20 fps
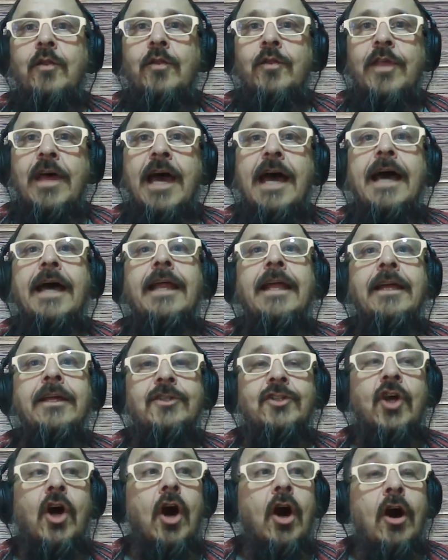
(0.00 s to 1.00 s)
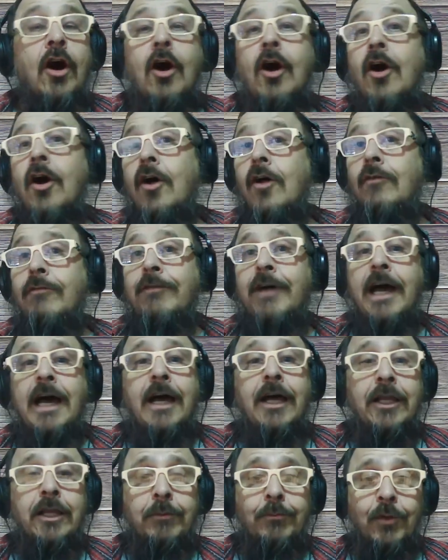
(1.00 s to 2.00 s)
That is all
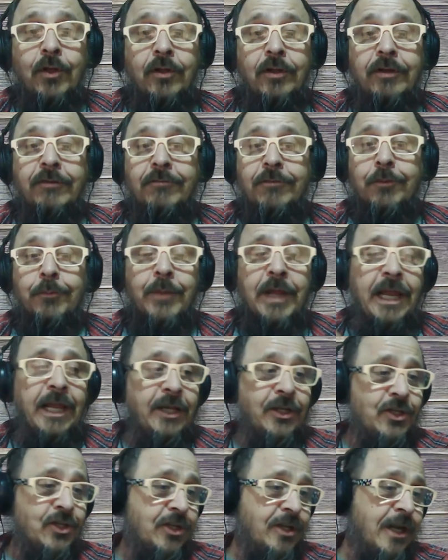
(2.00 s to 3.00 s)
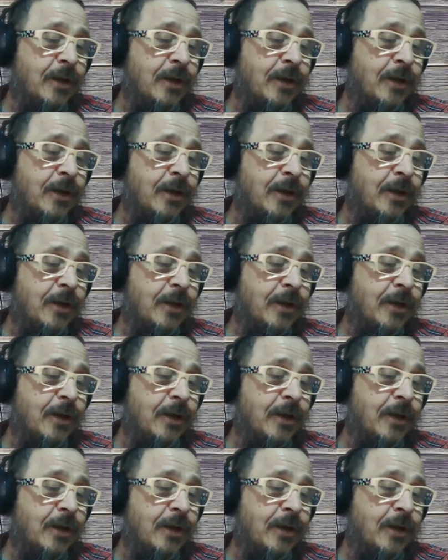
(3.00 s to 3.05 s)
valuable information.